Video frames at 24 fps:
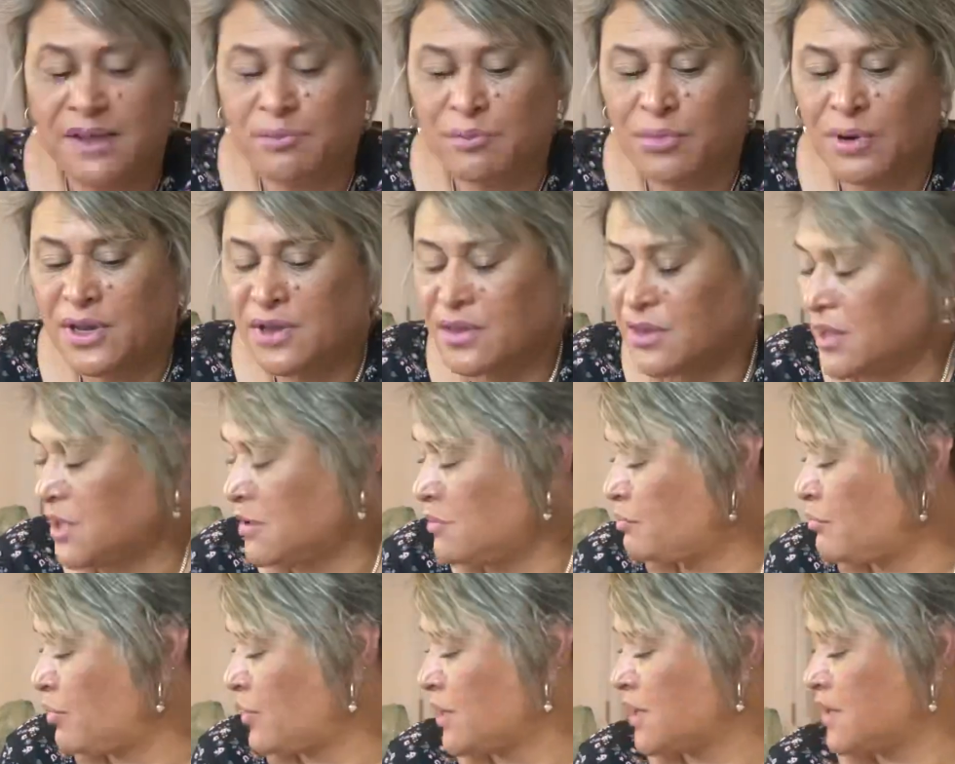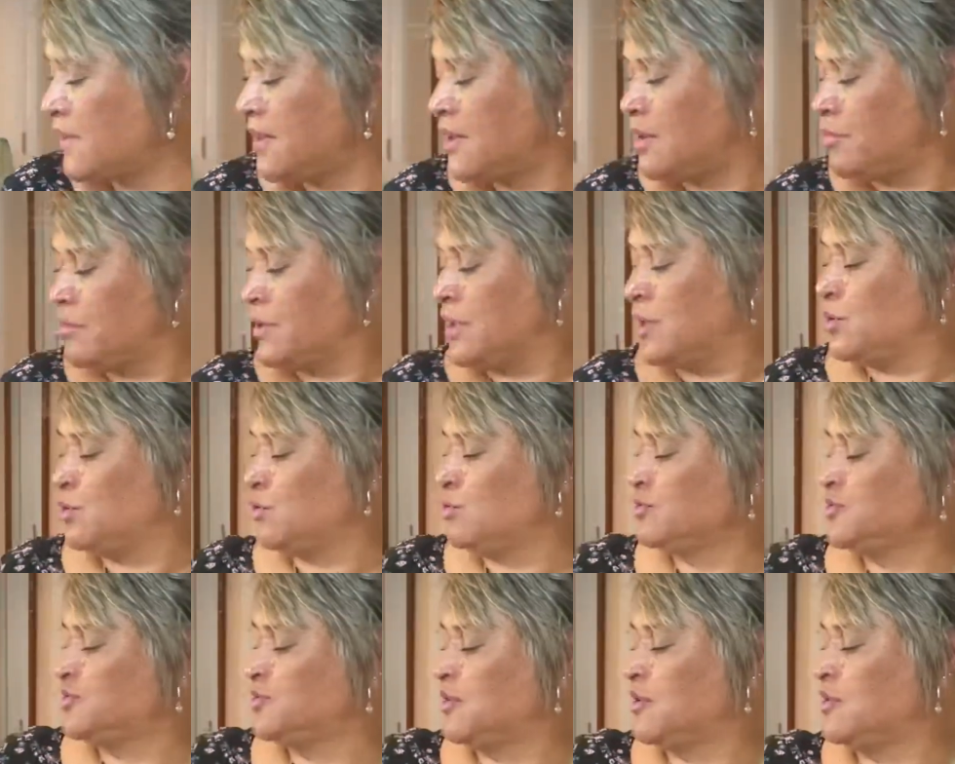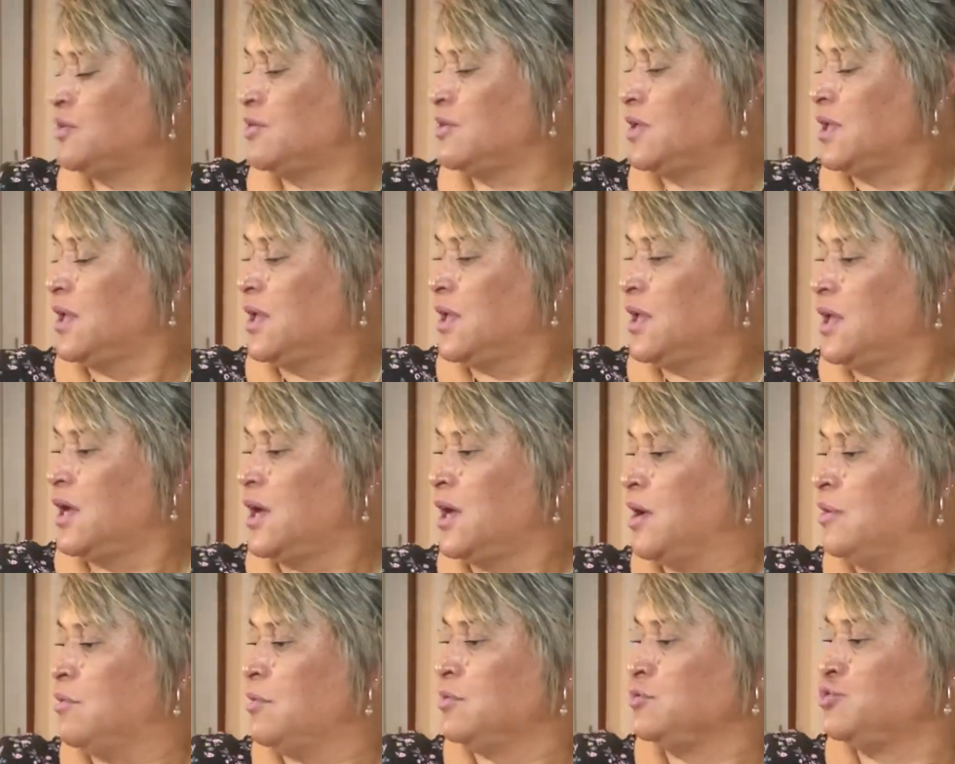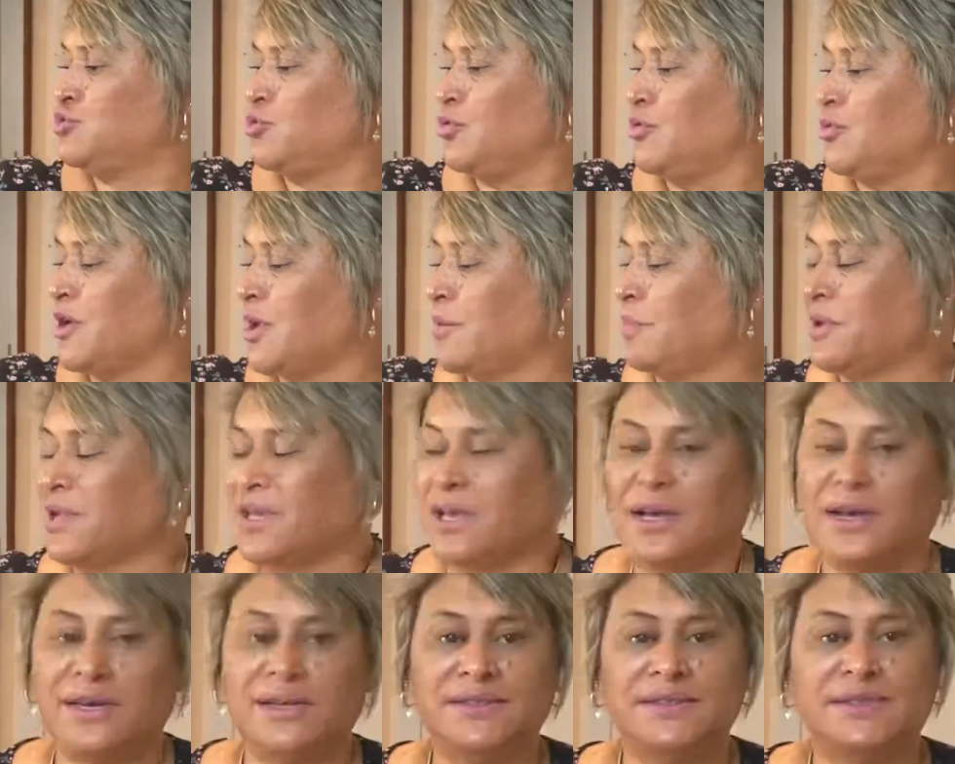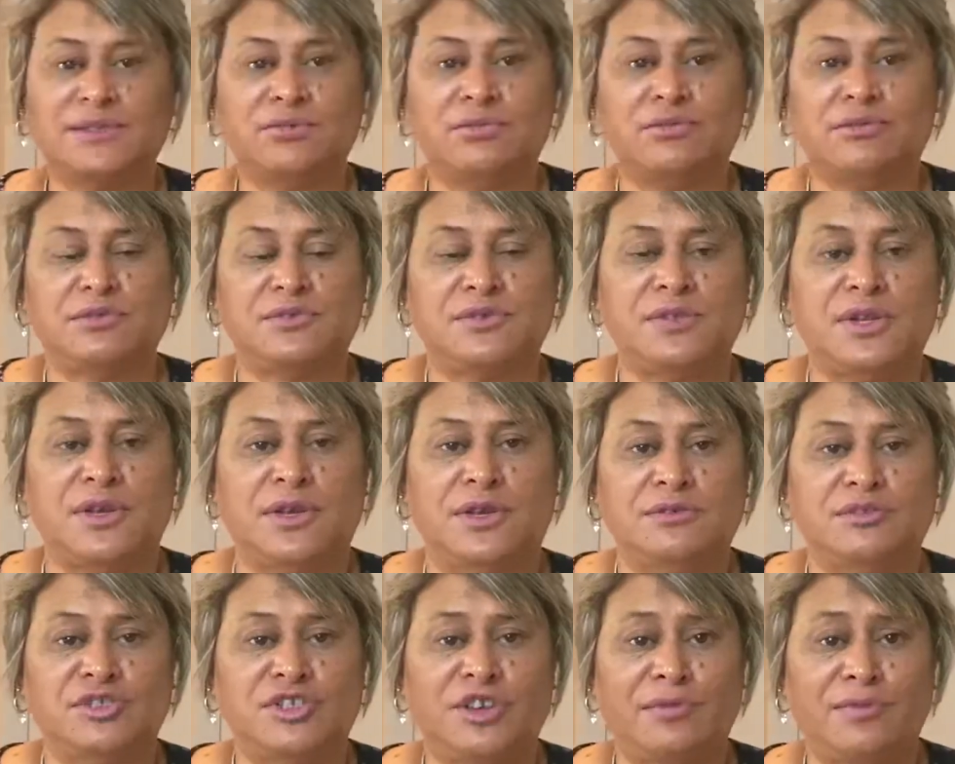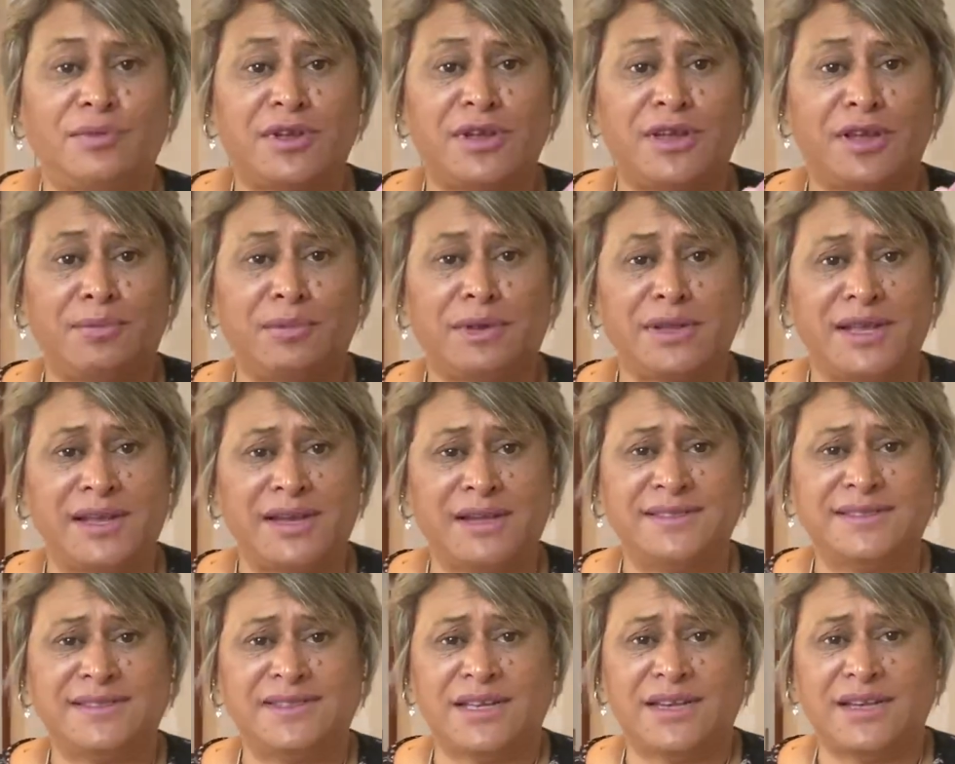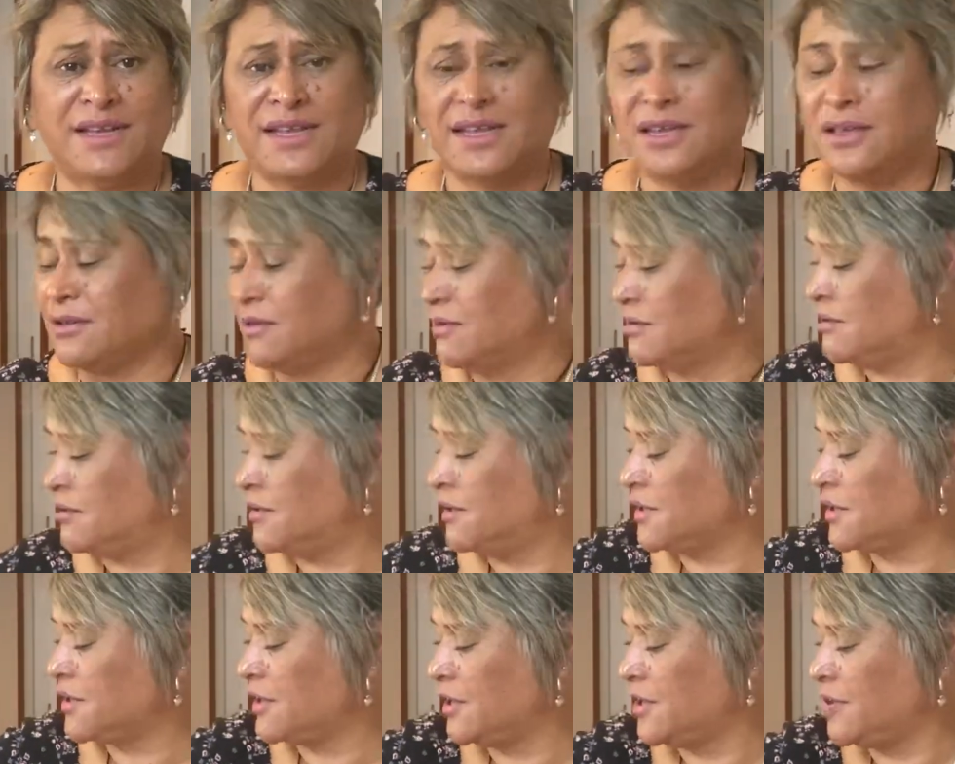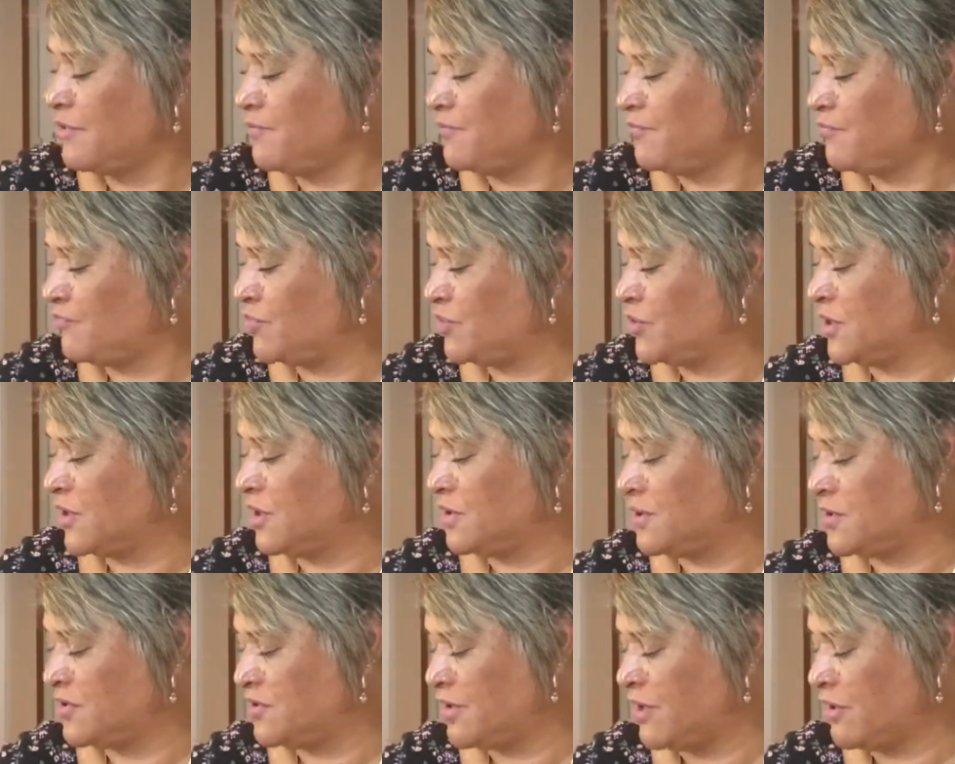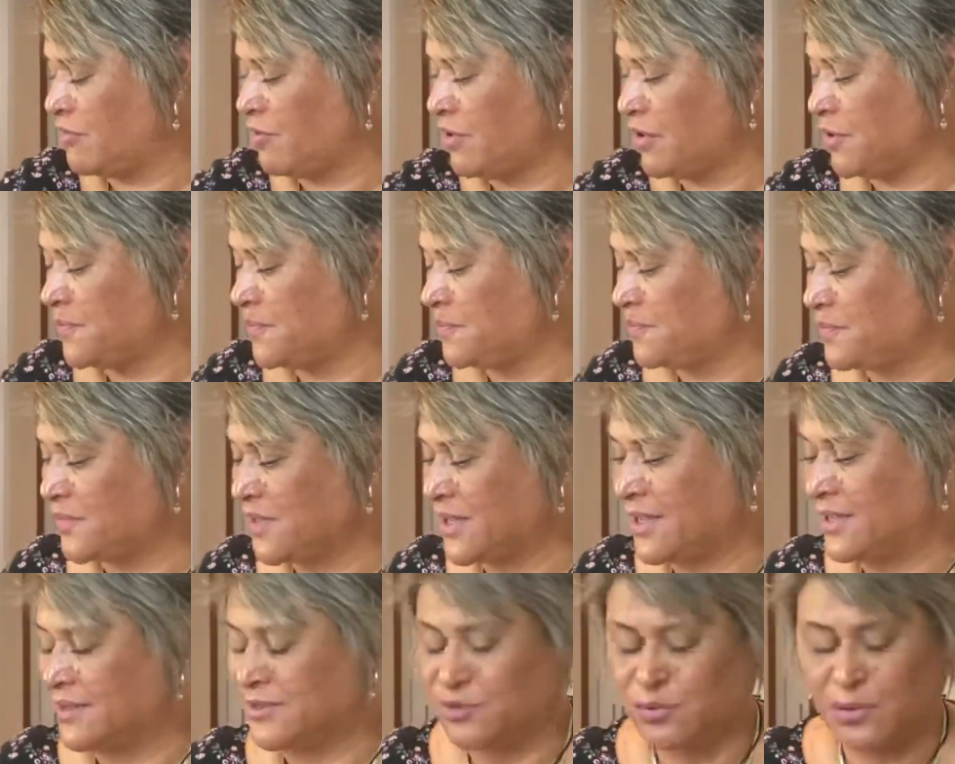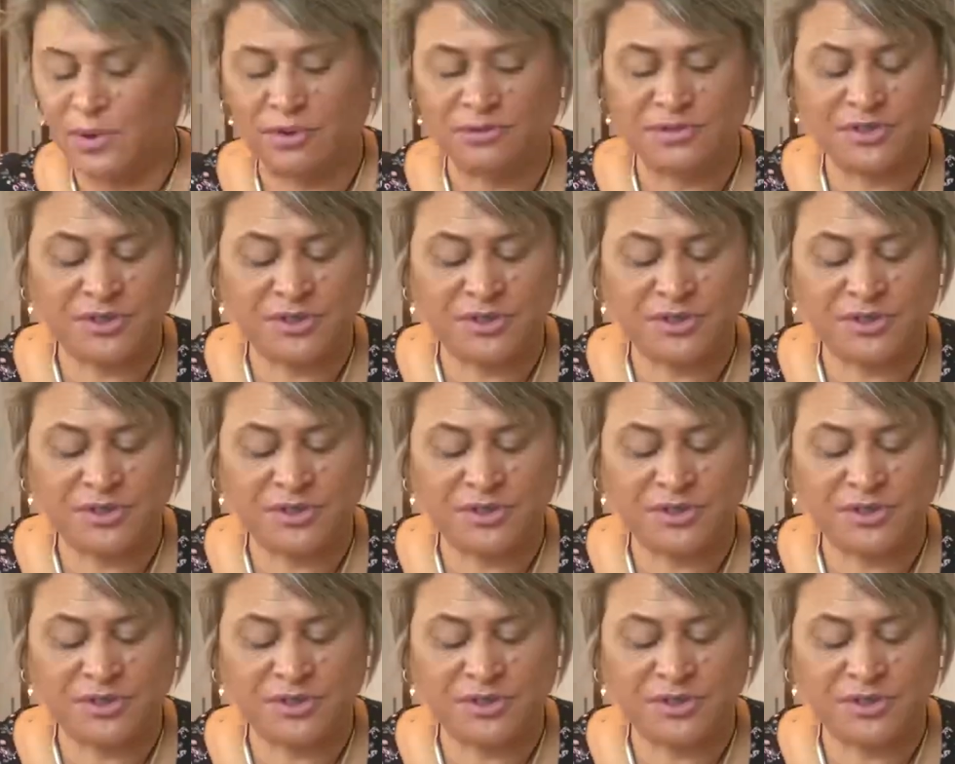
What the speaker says: bringing them in. Also I'll draw a couple of cards, or, you know, shuffle a couple of cards out of here, okay, for the tarot as well.